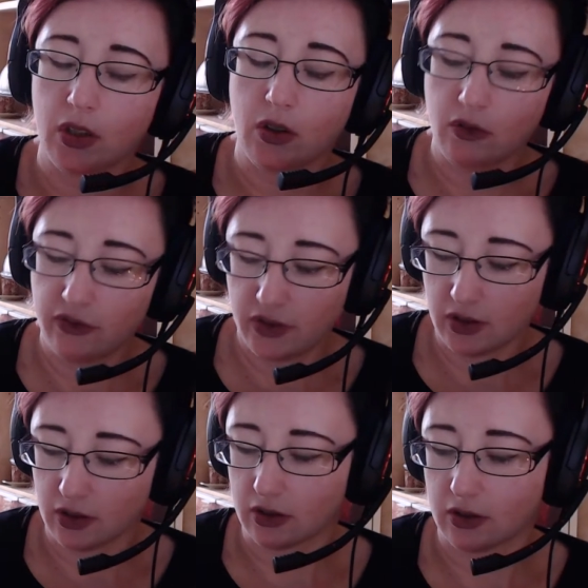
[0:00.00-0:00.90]
not
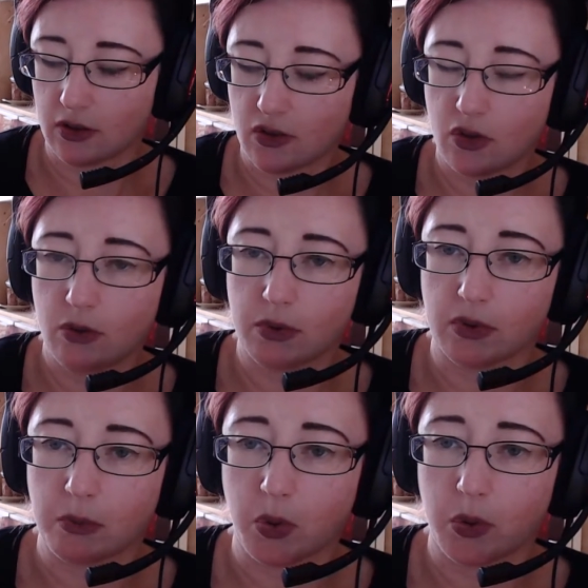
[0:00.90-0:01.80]
for super
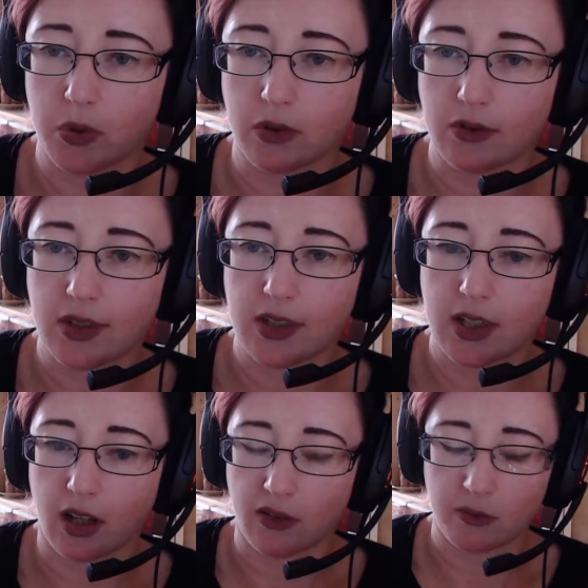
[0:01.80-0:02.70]
important
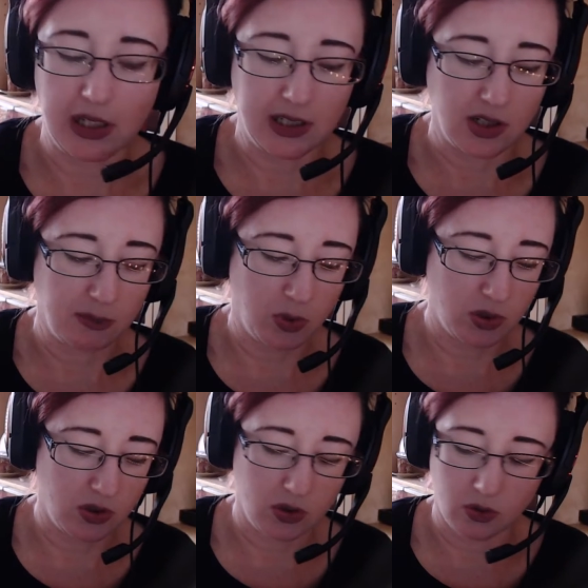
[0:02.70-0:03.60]
stuff, mainly just
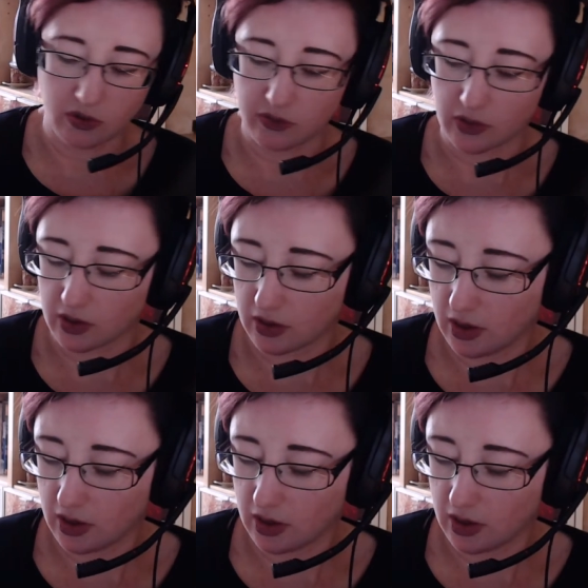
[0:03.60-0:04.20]
push to talk for